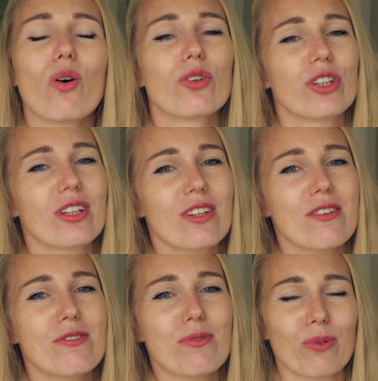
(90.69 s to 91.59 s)
onion
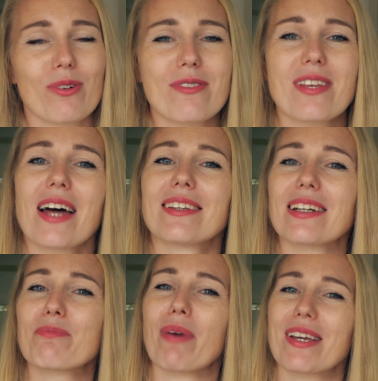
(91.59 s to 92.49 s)
sauce
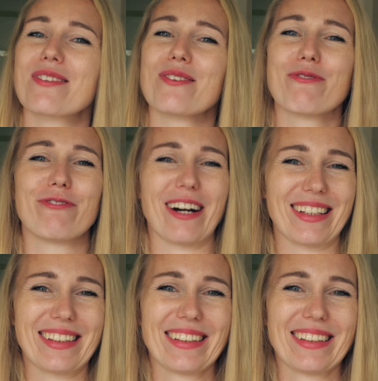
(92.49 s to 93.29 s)
that makes you fart.